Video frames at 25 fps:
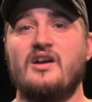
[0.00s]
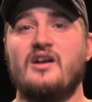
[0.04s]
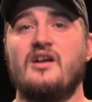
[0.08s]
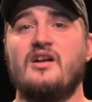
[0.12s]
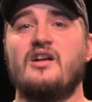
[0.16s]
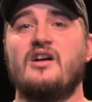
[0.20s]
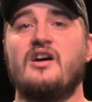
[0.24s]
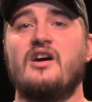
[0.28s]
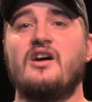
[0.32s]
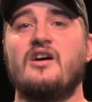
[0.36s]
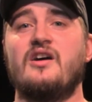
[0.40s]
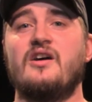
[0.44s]

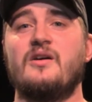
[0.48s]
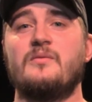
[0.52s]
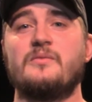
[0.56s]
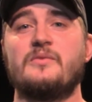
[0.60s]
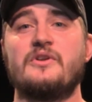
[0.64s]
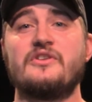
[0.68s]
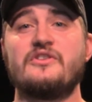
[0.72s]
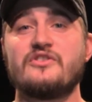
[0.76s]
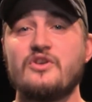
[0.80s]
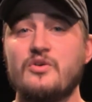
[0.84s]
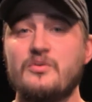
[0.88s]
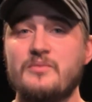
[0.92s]

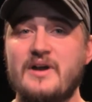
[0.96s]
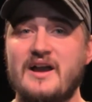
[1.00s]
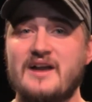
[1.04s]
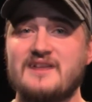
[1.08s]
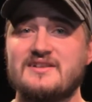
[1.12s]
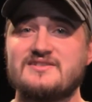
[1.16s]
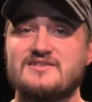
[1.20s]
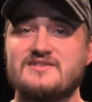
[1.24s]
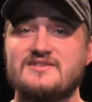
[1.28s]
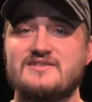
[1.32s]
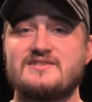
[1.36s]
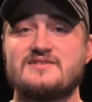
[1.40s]
Let's go back
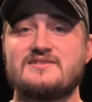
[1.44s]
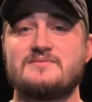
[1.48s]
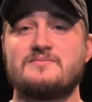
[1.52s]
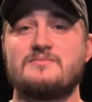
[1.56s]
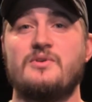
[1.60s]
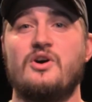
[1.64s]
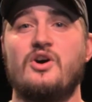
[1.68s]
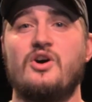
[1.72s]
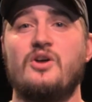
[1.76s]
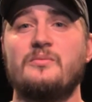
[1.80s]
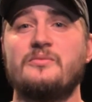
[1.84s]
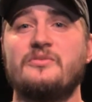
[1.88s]
to
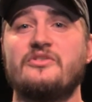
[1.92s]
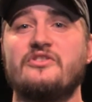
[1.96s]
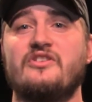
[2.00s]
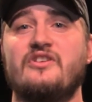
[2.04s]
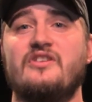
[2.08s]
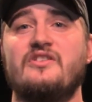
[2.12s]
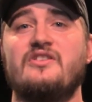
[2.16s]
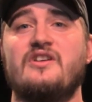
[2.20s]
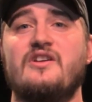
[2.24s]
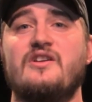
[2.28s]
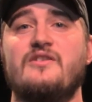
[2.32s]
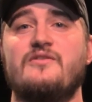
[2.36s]
Palm
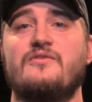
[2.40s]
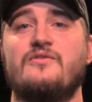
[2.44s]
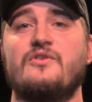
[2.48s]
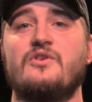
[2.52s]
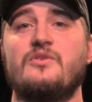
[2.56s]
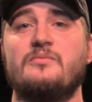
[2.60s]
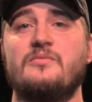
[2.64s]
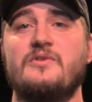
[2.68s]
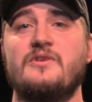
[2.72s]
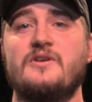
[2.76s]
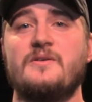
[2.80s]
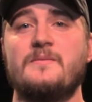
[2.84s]
Sunday for a
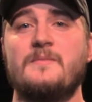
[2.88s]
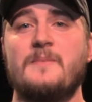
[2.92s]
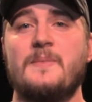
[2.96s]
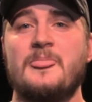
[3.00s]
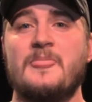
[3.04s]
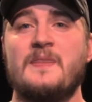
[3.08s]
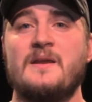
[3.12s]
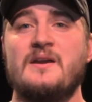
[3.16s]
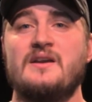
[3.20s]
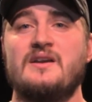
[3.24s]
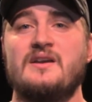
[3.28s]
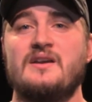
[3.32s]
bit.
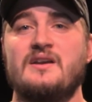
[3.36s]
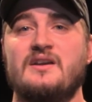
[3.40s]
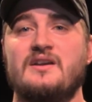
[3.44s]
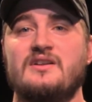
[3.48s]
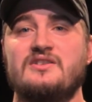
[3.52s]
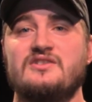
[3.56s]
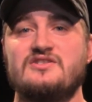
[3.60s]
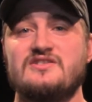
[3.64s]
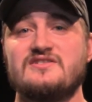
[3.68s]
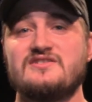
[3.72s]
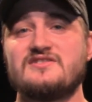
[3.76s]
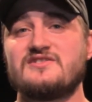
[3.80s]

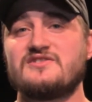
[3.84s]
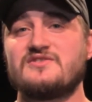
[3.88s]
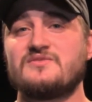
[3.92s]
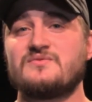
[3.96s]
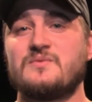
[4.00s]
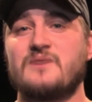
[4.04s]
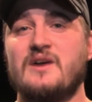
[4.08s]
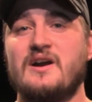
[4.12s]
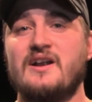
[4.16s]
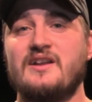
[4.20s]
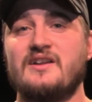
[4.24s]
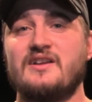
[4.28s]
Jesus is
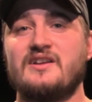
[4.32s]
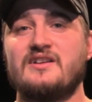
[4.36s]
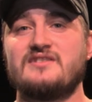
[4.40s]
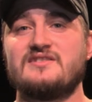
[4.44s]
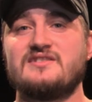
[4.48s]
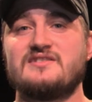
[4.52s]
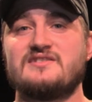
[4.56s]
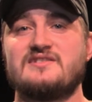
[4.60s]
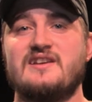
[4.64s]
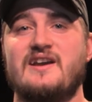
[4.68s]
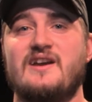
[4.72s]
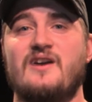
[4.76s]
riding into
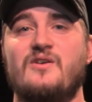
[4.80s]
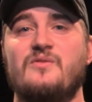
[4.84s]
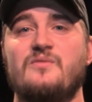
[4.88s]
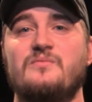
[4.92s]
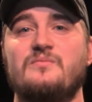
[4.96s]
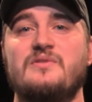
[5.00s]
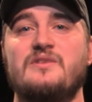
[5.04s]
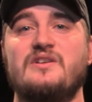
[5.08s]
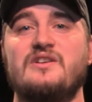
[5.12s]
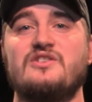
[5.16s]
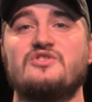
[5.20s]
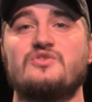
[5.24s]
town
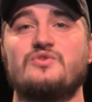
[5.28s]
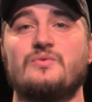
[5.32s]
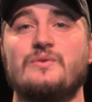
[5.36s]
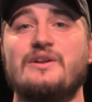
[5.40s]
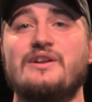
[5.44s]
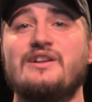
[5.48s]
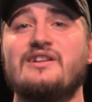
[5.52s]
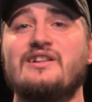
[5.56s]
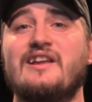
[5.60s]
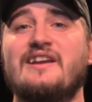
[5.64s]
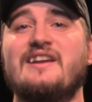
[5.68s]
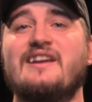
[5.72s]
being
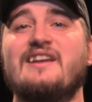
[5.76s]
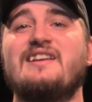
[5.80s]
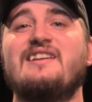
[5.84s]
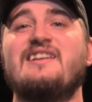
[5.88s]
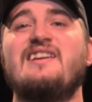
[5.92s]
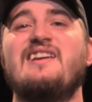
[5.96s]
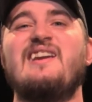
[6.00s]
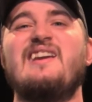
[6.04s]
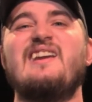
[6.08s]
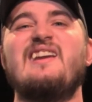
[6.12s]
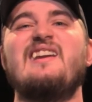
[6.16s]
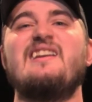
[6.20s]
treated like a
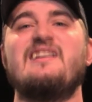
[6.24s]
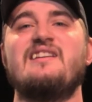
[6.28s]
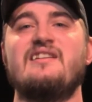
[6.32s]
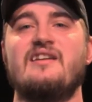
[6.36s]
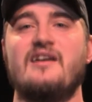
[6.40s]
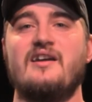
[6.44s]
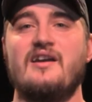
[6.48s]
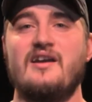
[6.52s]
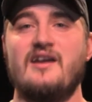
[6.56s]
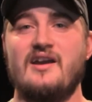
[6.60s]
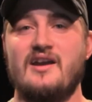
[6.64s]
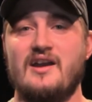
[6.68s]
king.
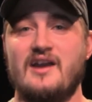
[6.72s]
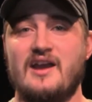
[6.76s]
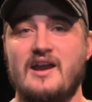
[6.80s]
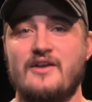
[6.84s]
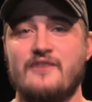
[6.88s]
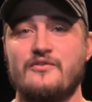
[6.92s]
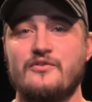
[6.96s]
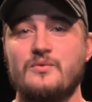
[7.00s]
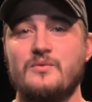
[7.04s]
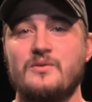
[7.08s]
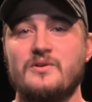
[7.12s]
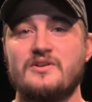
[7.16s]

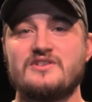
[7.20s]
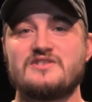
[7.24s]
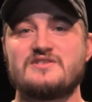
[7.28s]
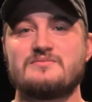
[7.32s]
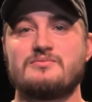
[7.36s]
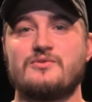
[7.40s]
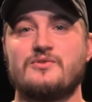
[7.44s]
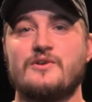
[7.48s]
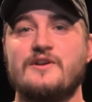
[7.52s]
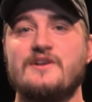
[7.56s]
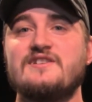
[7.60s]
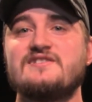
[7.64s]
Everyone is
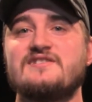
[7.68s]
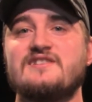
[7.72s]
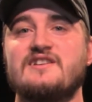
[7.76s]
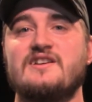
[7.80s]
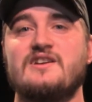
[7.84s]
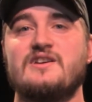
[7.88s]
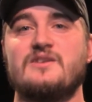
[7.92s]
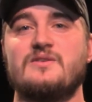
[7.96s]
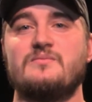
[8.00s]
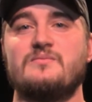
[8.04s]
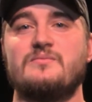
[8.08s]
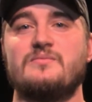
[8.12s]
praising
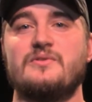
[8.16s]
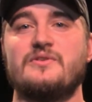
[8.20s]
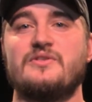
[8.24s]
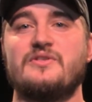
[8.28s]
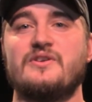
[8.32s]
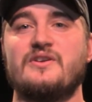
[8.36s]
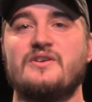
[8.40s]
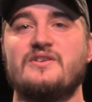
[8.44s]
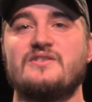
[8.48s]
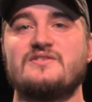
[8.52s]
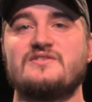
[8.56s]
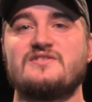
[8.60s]
him, but
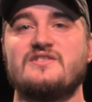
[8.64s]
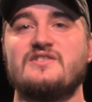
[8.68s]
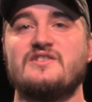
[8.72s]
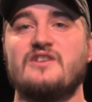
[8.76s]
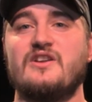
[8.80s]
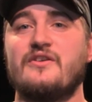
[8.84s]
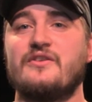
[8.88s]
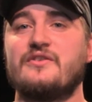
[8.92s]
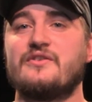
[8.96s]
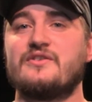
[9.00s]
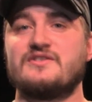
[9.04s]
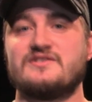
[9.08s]
there is
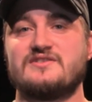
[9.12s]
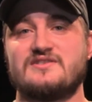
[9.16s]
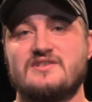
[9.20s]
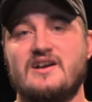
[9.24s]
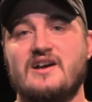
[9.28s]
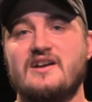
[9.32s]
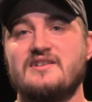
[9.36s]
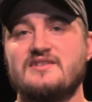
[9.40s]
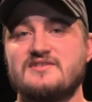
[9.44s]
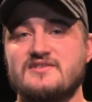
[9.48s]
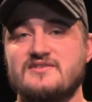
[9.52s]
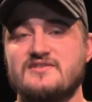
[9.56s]
another
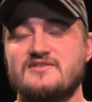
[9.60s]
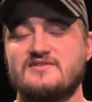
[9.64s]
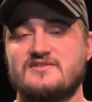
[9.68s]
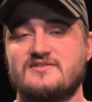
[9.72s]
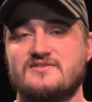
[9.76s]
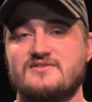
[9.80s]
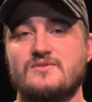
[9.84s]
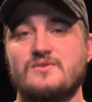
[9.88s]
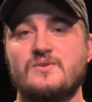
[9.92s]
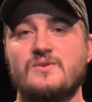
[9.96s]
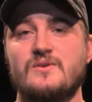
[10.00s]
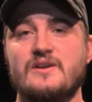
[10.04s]
side to this
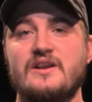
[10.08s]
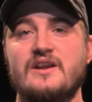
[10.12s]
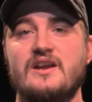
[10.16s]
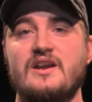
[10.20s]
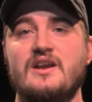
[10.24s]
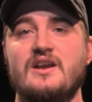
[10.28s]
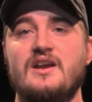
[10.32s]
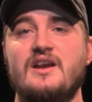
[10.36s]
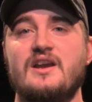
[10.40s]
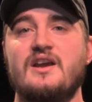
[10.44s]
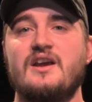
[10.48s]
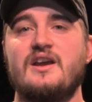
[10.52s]
story.
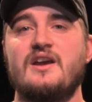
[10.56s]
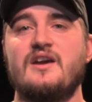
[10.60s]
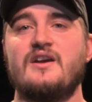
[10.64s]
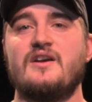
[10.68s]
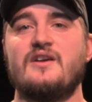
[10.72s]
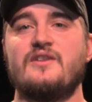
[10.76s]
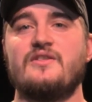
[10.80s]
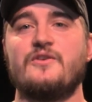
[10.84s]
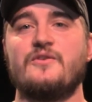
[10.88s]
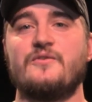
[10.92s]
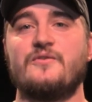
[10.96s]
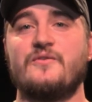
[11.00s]

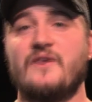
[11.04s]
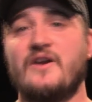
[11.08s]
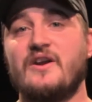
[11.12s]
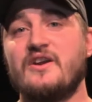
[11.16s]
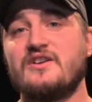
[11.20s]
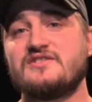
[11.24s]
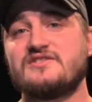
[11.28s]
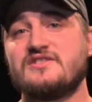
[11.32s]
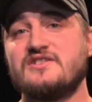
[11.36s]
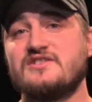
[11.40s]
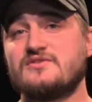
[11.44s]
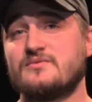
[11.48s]
The
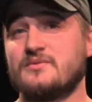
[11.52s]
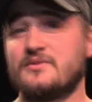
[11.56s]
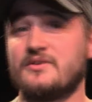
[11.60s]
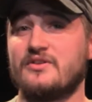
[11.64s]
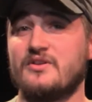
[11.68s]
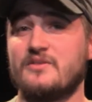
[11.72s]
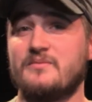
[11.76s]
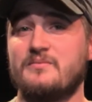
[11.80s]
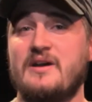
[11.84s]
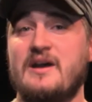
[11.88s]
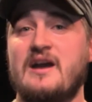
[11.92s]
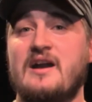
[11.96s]
Pharisees were in
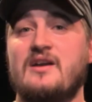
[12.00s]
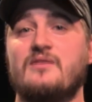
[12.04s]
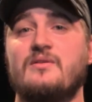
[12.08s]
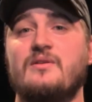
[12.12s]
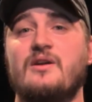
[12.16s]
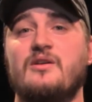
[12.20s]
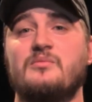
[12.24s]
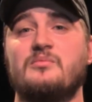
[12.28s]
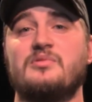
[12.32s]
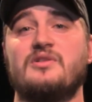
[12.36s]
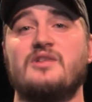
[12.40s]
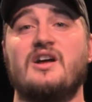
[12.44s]
the
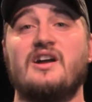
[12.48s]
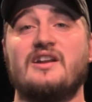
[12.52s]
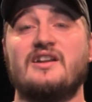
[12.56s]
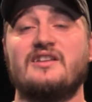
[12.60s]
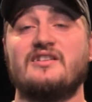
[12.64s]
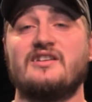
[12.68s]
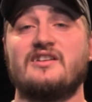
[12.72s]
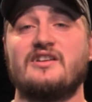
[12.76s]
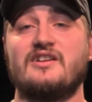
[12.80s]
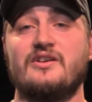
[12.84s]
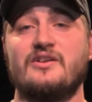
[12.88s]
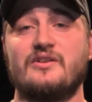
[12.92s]
background plotting
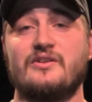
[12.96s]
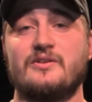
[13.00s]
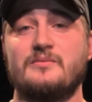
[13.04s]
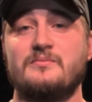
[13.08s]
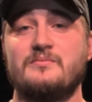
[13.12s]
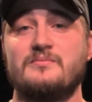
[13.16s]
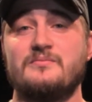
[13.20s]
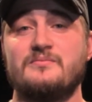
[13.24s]
to kill him.